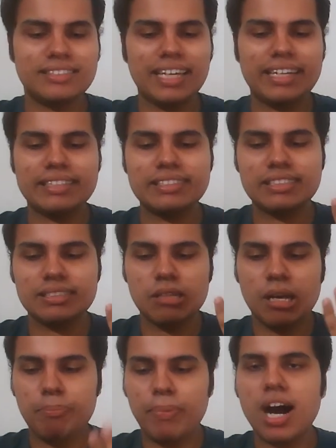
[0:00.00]
that is
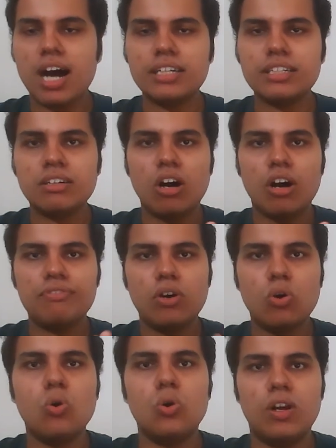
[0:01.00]
a part of
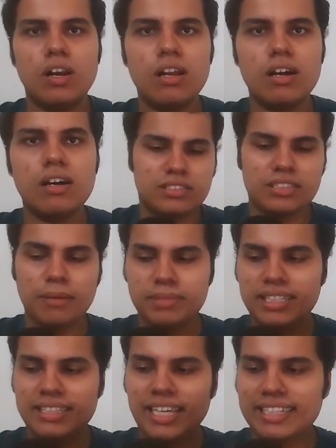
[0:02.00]
a whole,
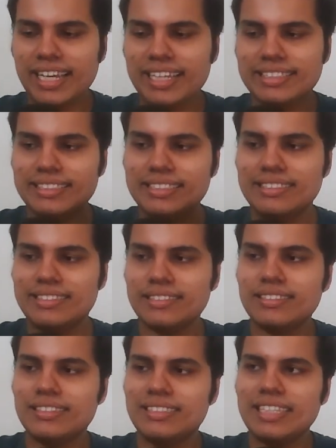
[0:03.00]
something that can
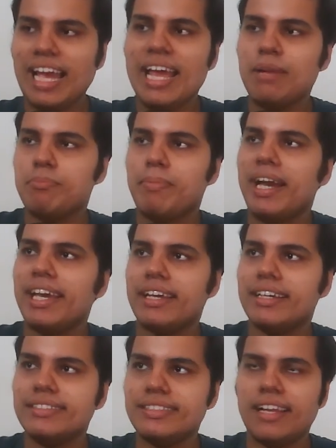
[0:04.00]
just stand by
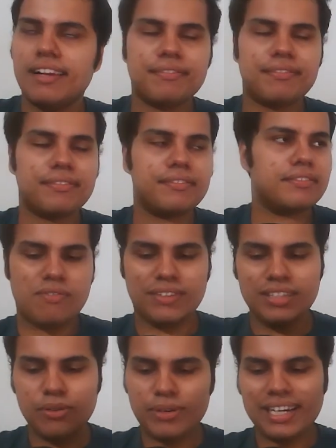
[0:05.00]
itself
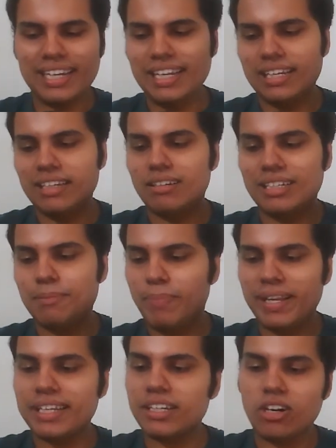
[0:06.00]
without really
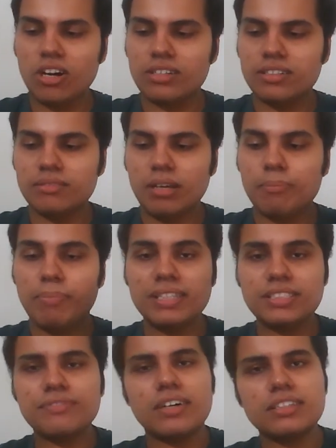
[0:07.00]
depending on a
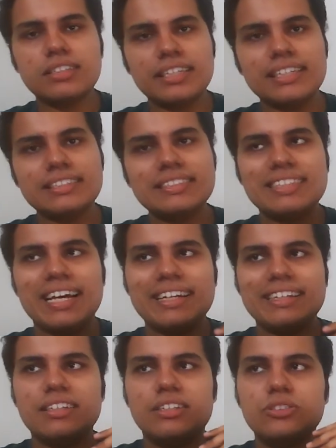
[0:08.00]
bunch of other things
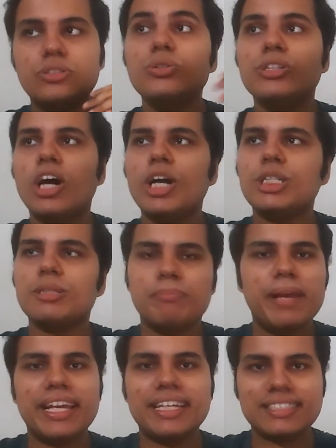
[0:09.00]
that do not
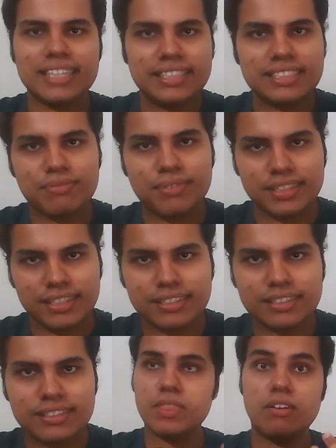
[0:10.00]
make sense with
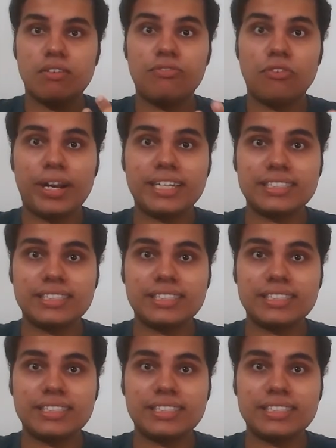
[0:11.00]
it. For